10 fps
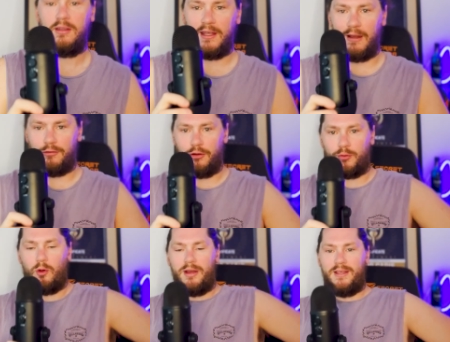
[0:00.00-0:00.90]
G'day folks,
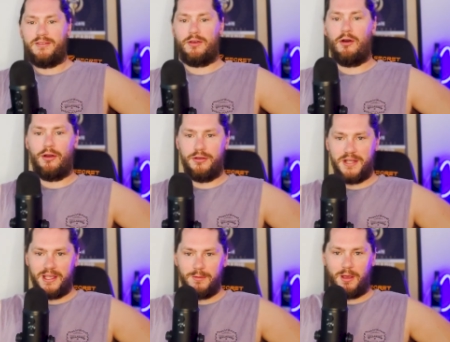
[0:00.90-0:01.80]
what is going on?
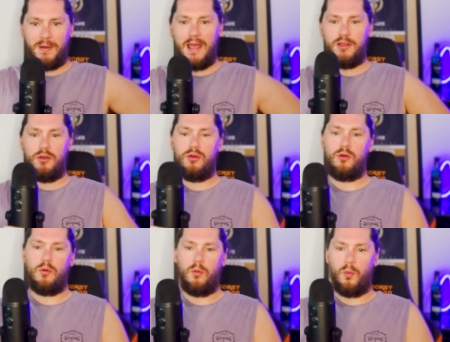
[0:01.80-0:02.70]
Jacob coming at
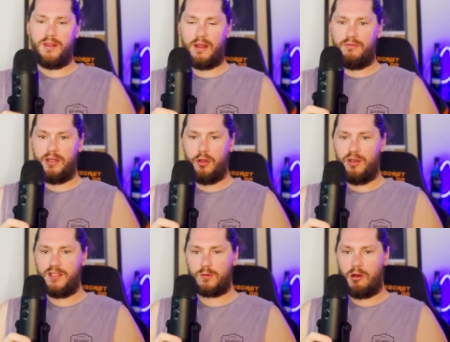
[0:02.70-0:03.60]
you with another video.
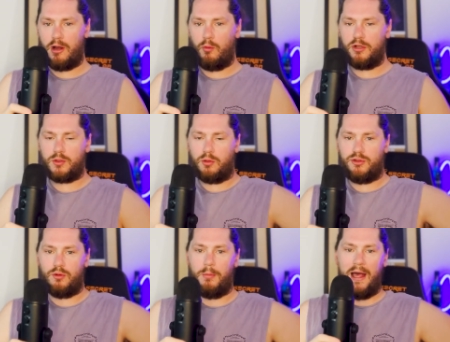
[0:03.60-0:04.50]
In this one, I want to talk
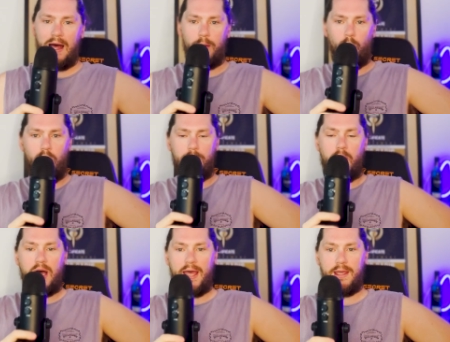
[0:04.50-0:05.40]
to you about what
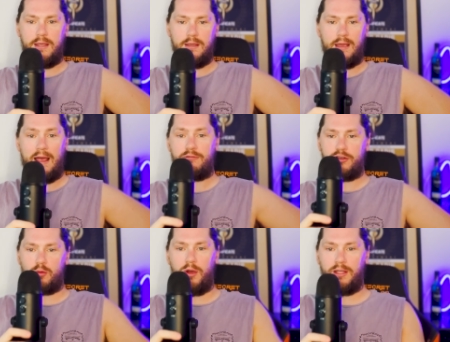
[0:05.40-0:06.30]
my
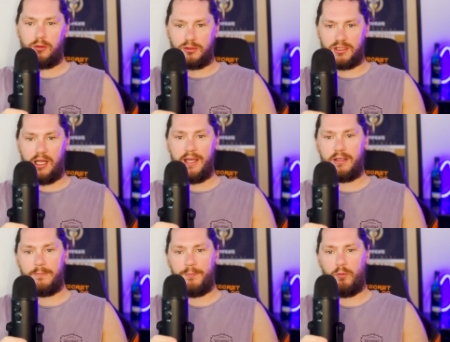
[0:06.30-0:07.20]
average week looks
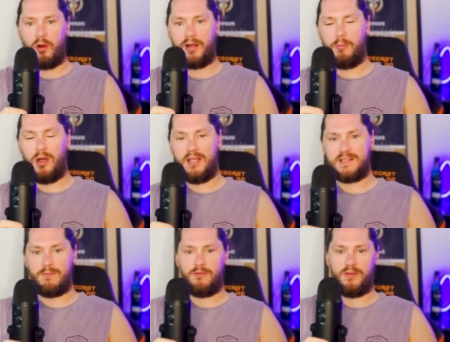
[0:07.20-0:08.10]
like running my
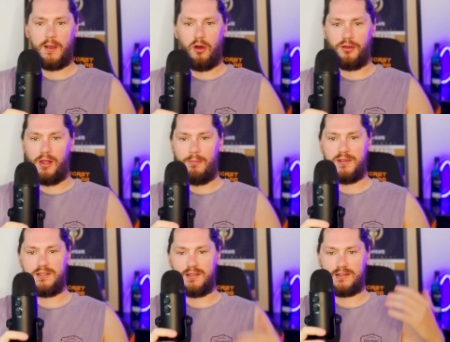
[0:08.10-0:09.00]
seven-figure online
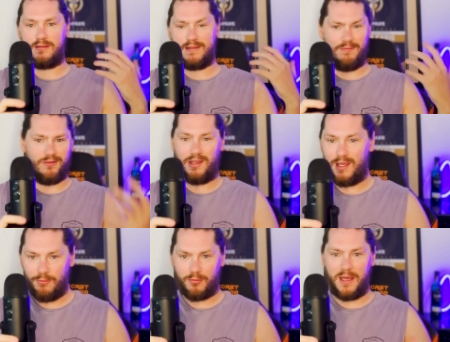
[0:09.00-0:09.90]
business, seven-figure
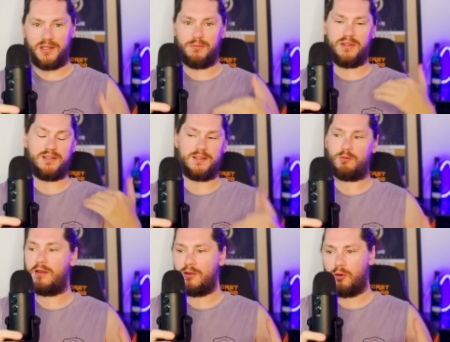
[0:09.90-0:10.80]
information business,
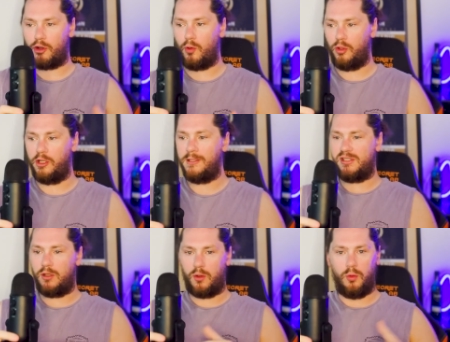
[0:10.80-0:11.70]
whatever you want to call it. We
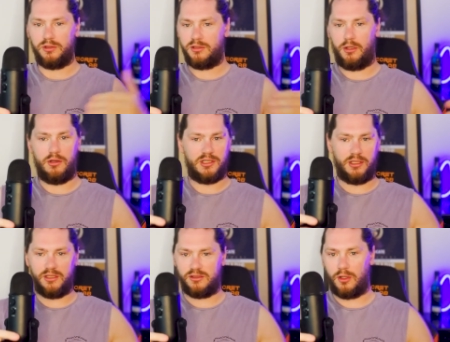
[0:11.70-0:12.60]
sell courses, coaching,
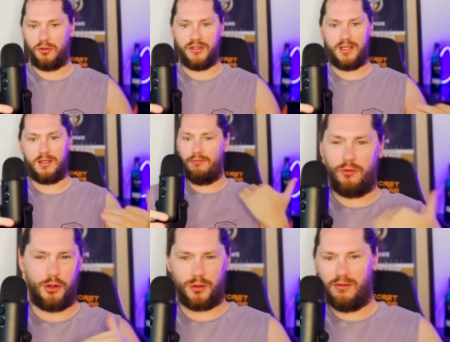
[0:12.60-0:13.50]
consulting,
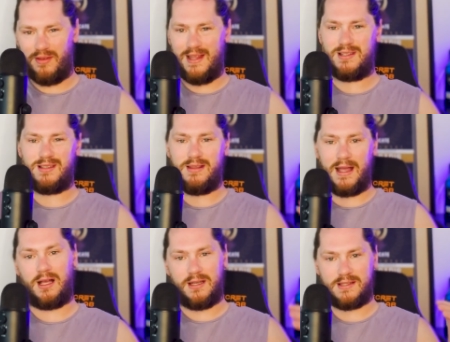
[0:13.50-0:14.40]
virtual events,
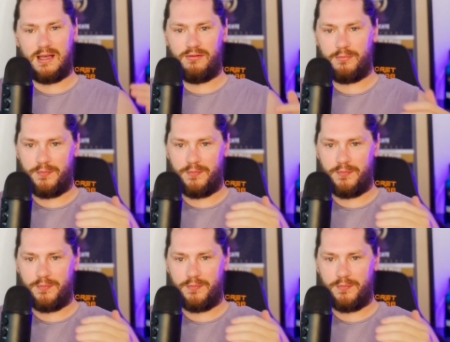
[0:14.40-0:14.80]
that kind of stuff.